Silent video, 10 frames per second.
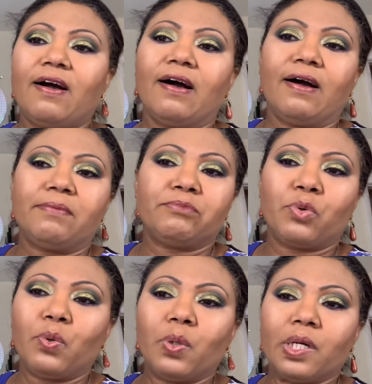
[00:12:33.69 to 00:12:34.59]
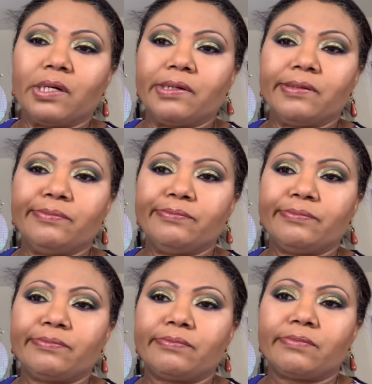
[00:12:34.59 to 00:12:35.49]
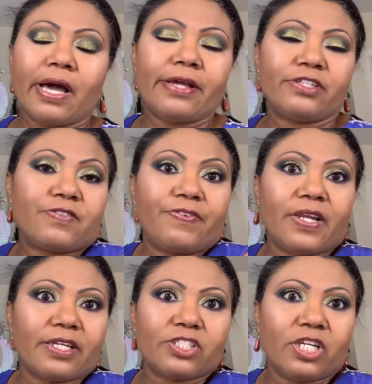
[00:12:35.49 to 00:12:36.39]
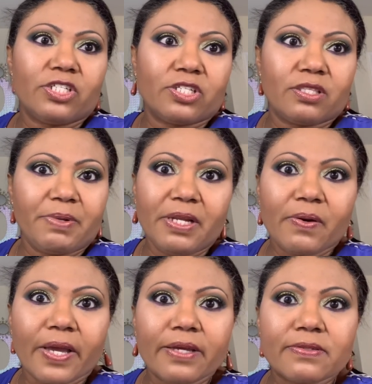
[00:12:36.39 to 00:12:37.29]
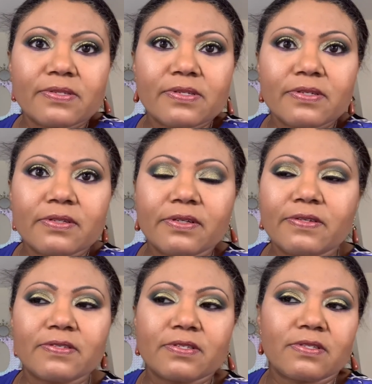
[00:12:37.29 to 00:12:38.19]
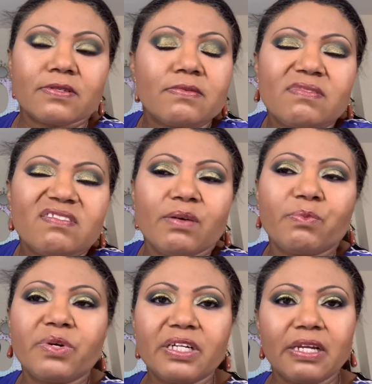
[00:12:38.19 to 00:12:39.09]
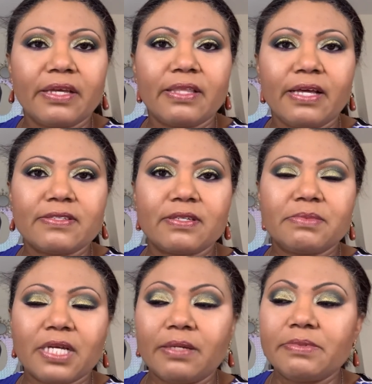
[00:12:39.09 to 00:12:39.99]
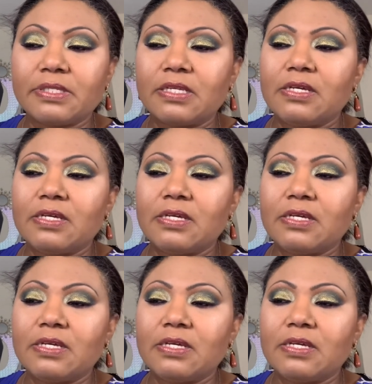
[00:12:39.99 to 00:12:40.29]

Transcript: um, or I just feel like changing the pillowcase because I'm weird like that sometimes.